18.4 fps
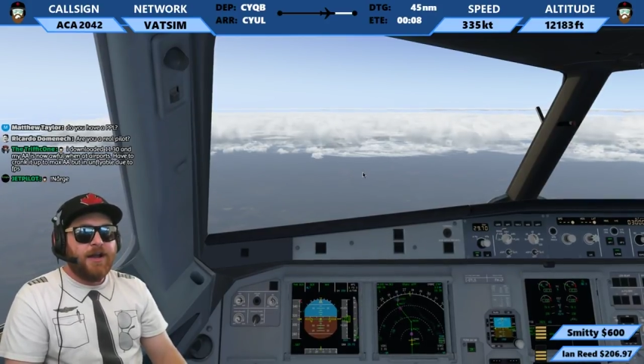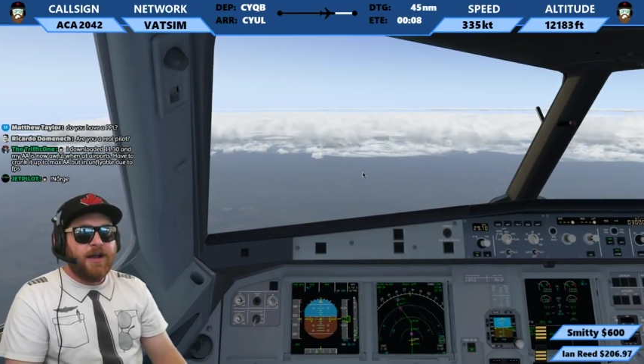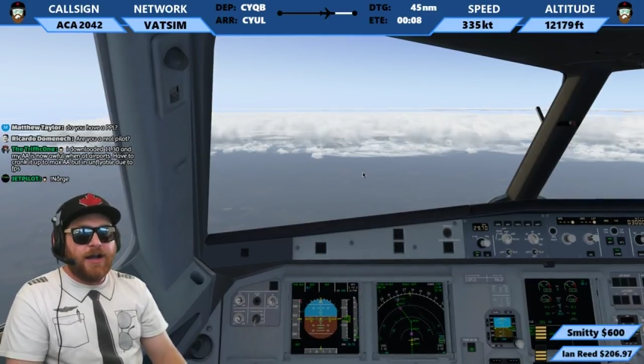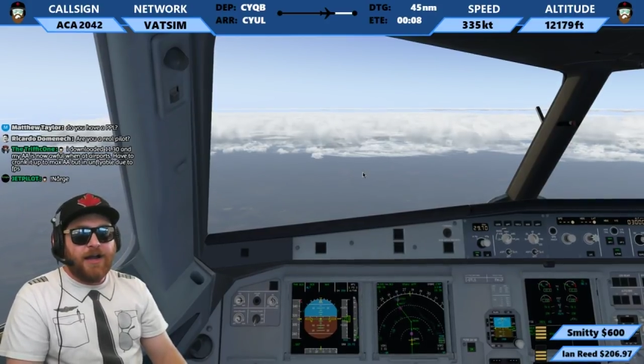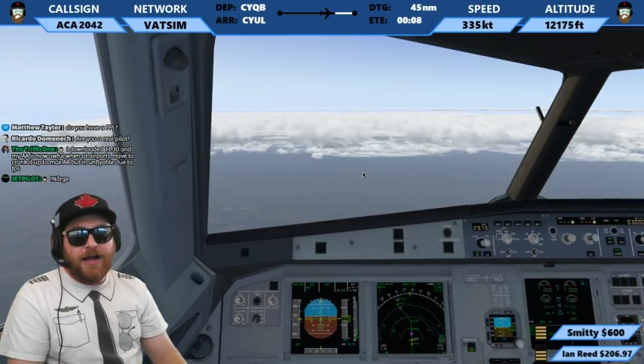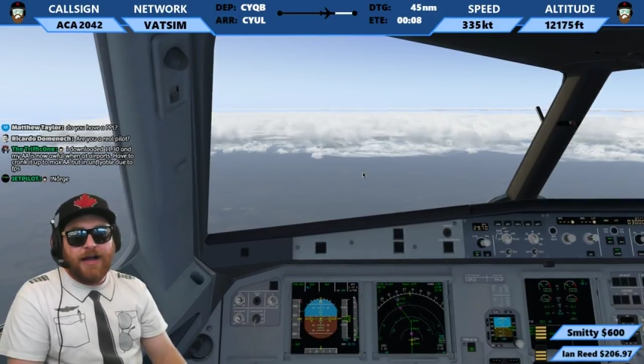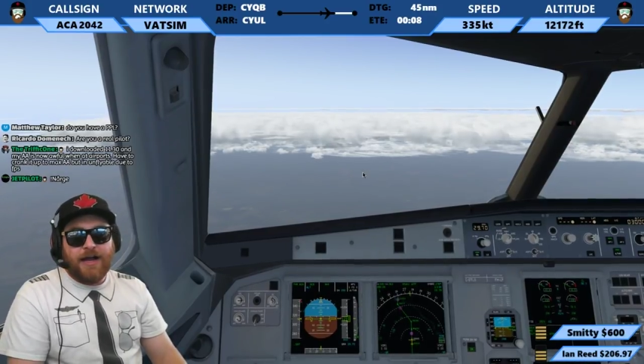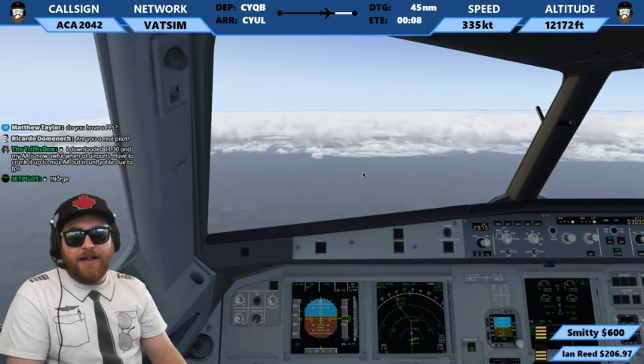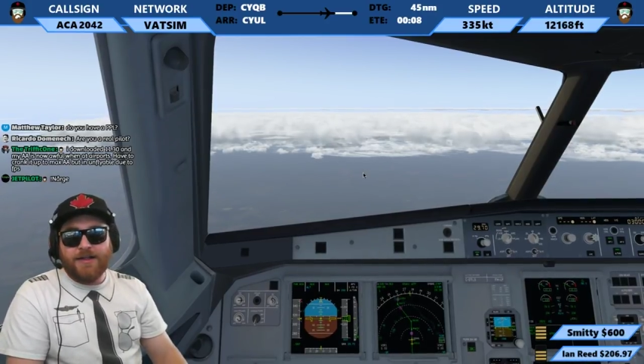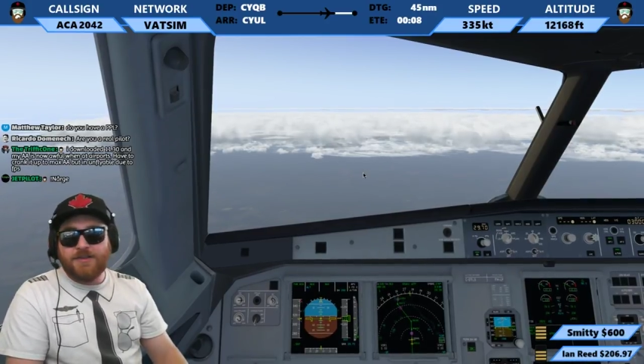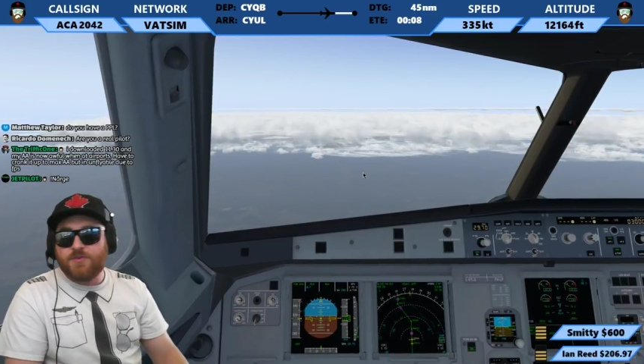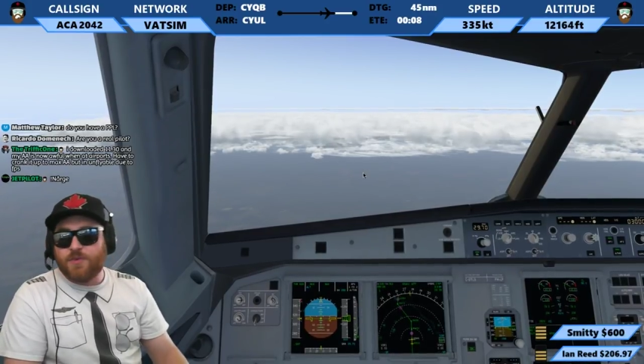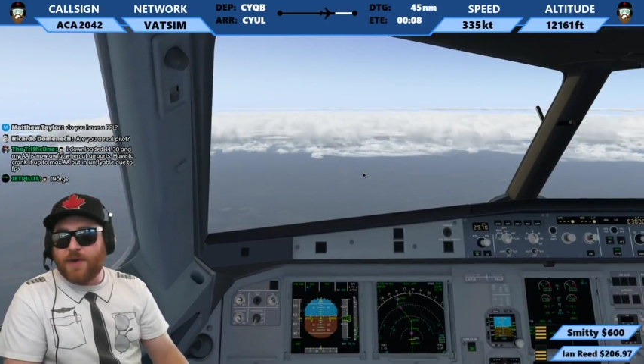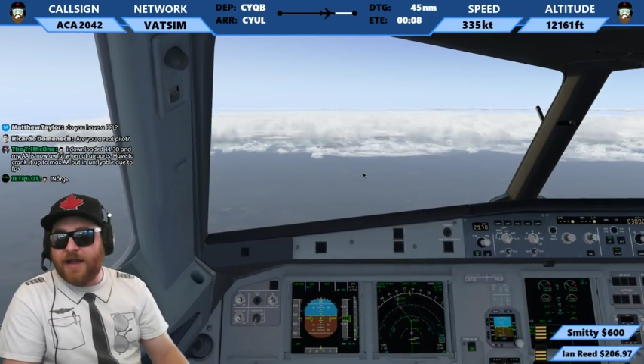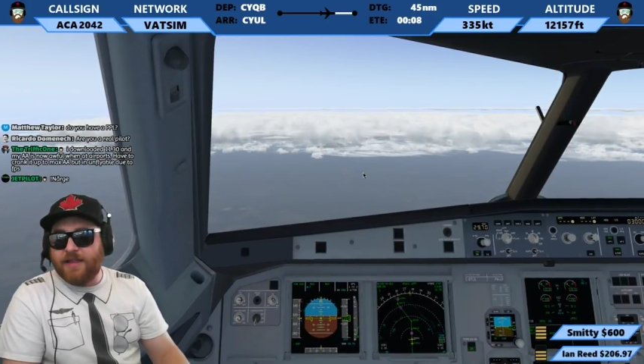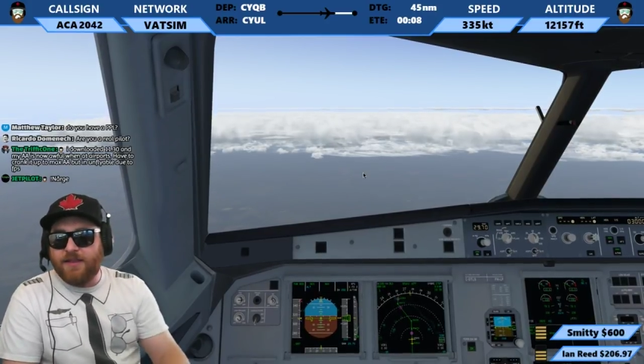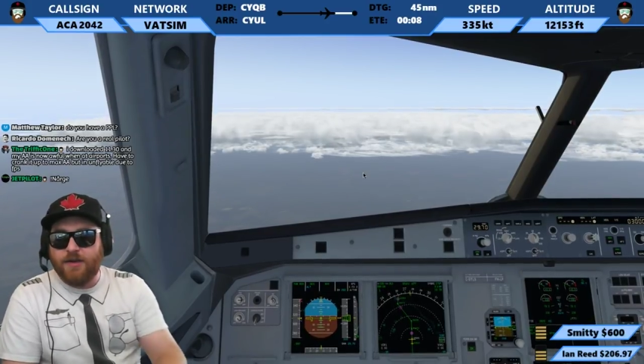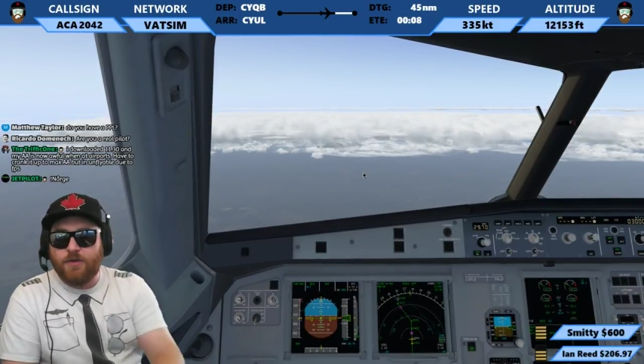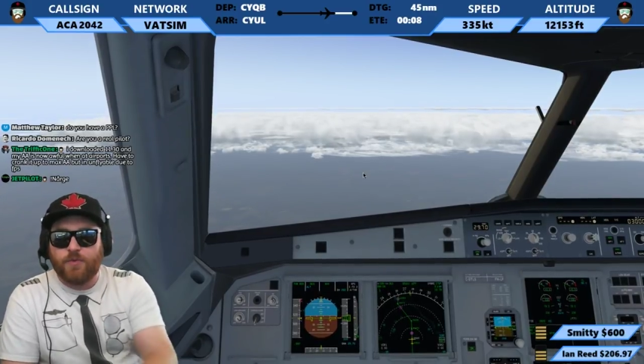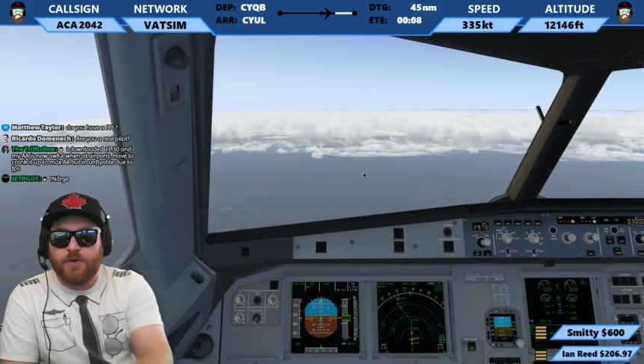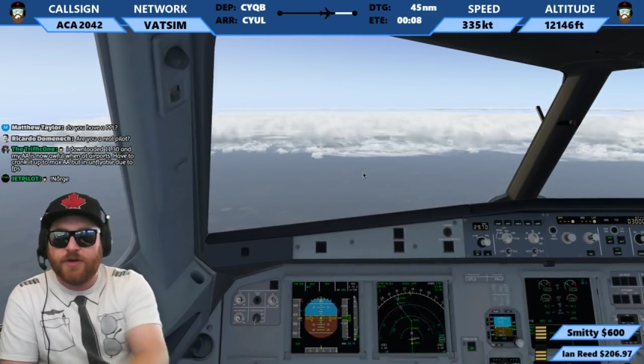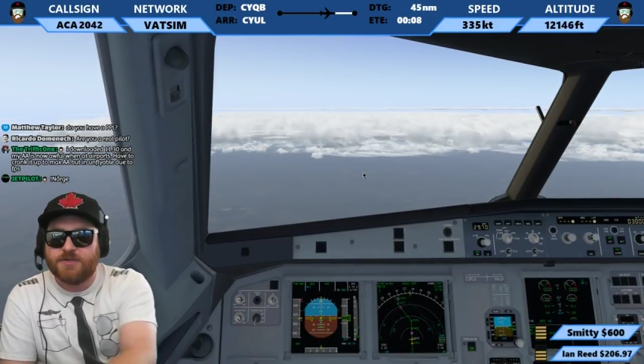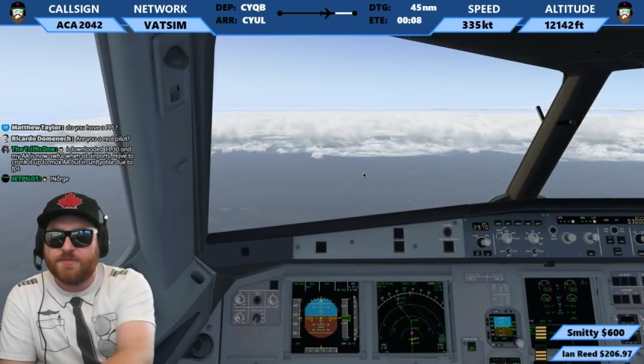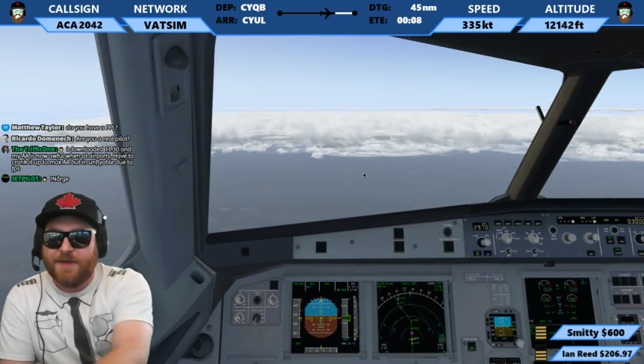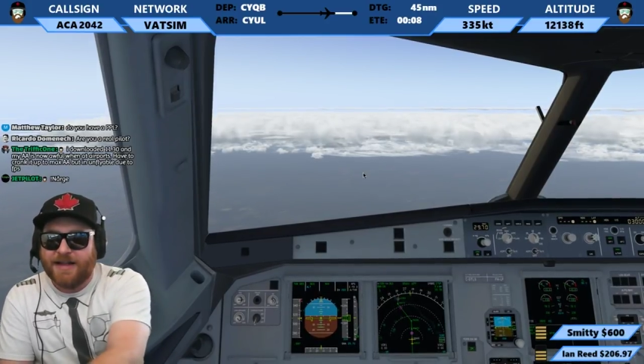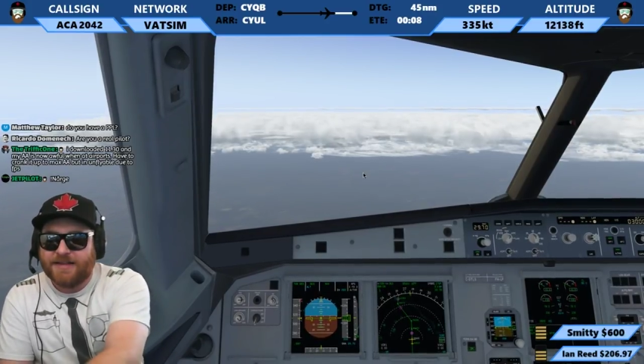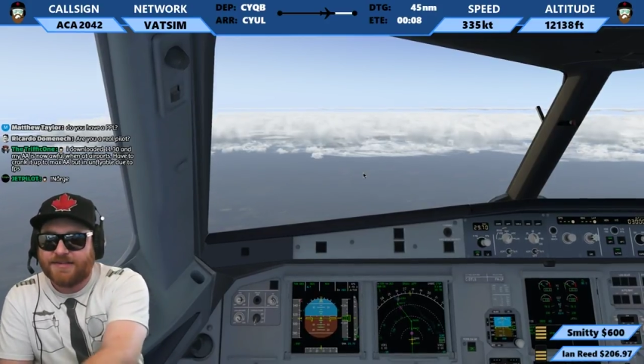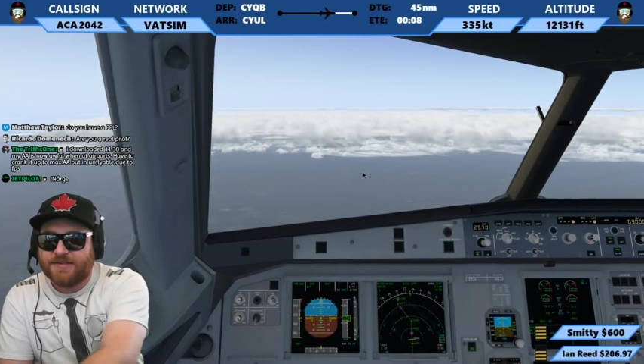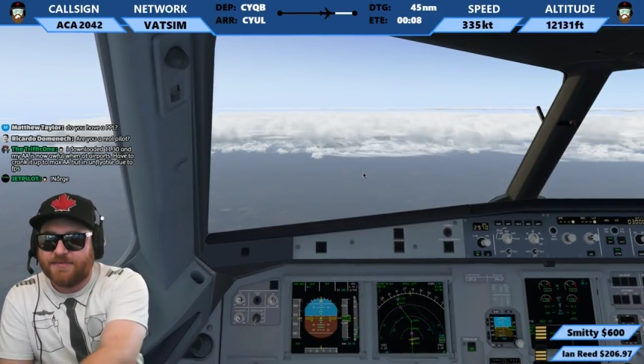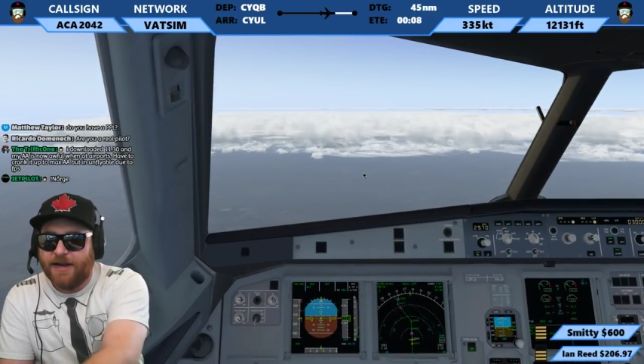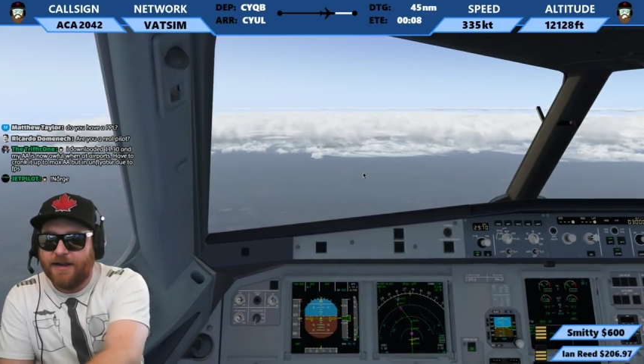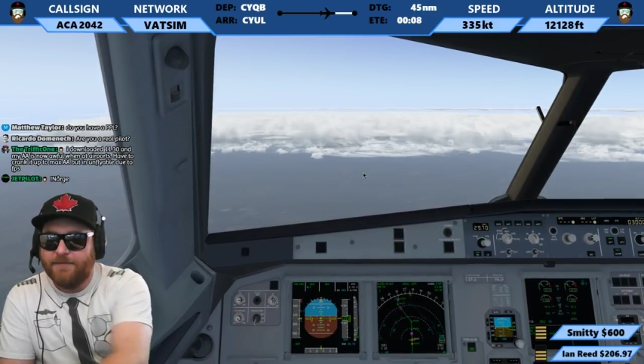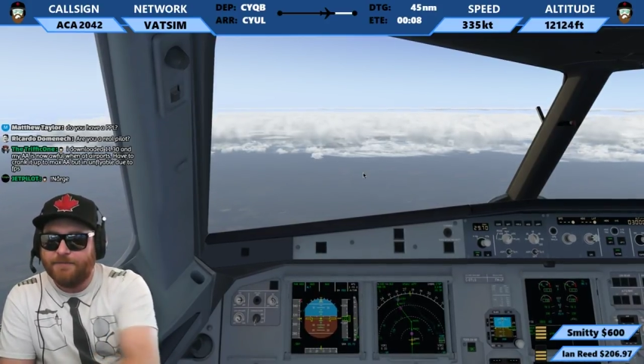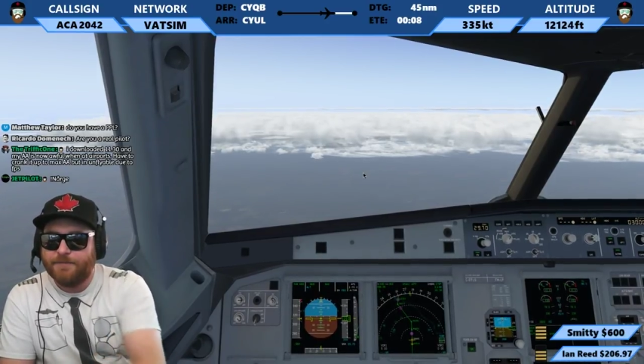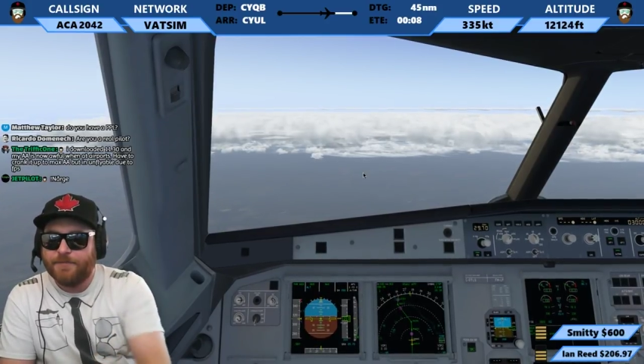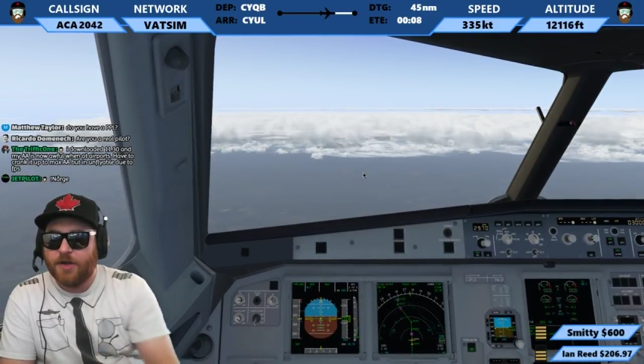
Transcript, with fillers: That's what I think works best, man.